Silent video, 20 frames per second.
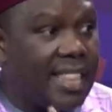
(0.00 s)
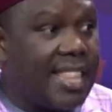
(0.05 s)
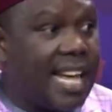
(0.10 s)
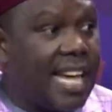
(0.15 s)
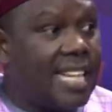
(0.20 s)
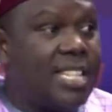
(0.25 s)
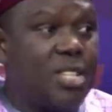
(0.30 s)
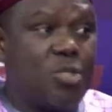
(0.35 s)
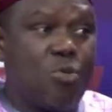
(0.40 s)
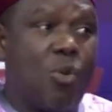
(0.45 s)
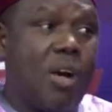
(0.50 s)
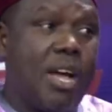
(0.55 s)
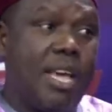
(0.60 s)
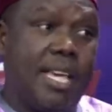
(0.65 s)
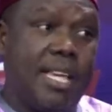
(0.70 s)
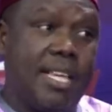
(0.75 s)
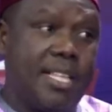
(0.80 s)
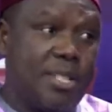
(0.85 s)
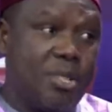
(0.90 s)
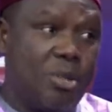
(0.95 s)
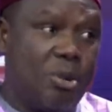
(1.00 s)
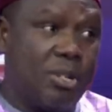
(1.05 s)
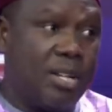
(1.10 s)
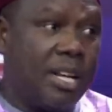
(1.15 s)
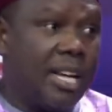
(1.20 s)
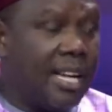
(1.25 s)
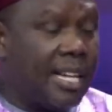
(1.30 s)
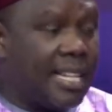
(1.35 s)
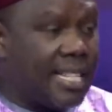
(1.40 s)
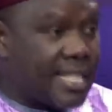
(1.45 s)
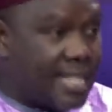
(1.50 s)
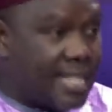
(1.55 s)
That is why he is not.